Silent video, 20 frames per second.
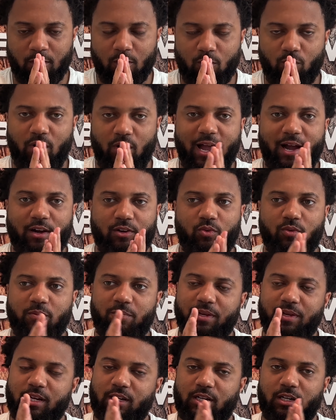Well, how can we
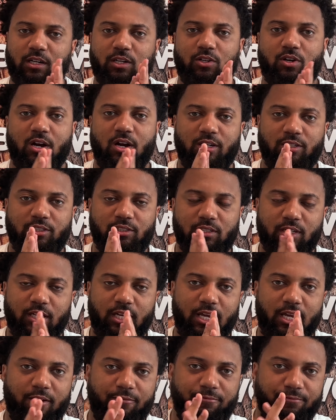be under the curse
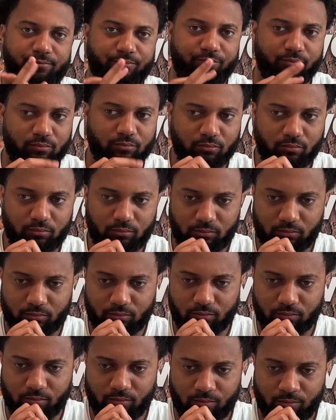if
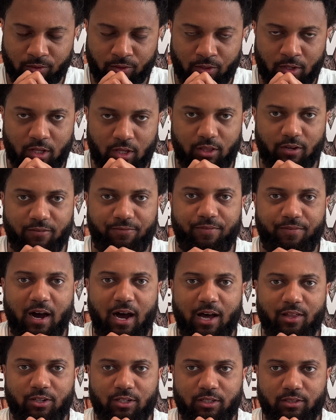the
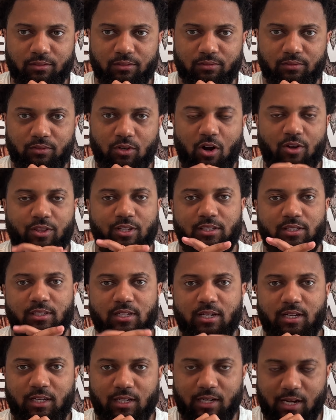father or the
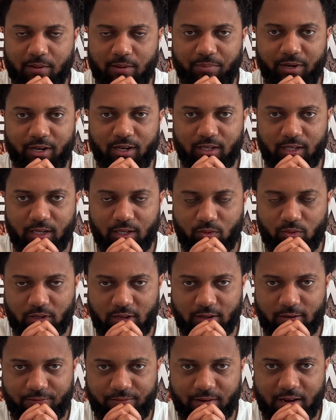son cannot bear iniquity
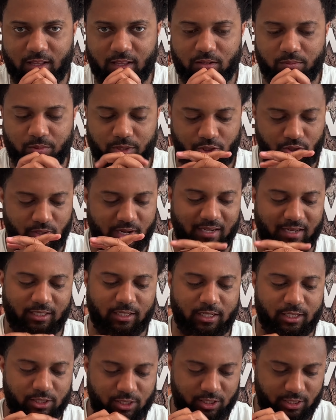of the father? But you have to
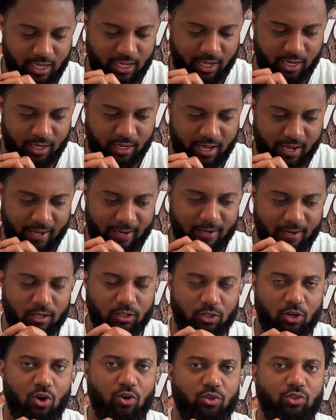understand that
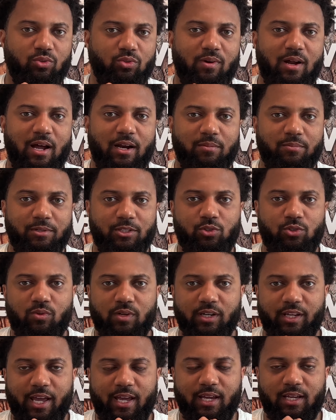the whole Deuteronomy
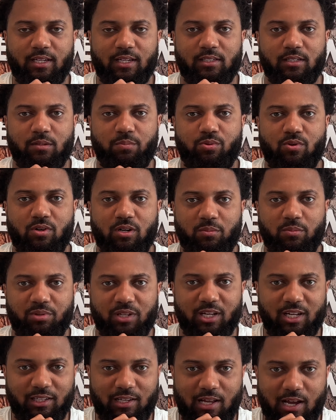28 is upon a
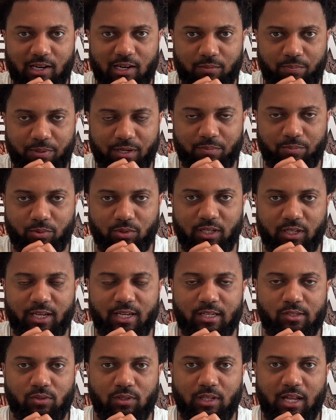bloodline of people, the
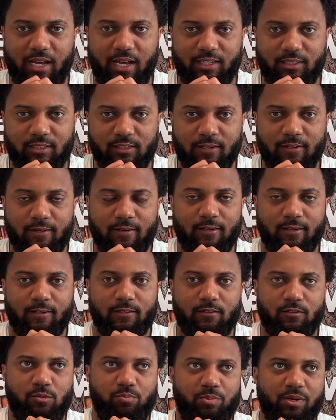Israelites,
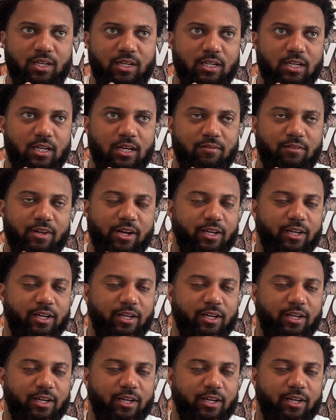speaking of their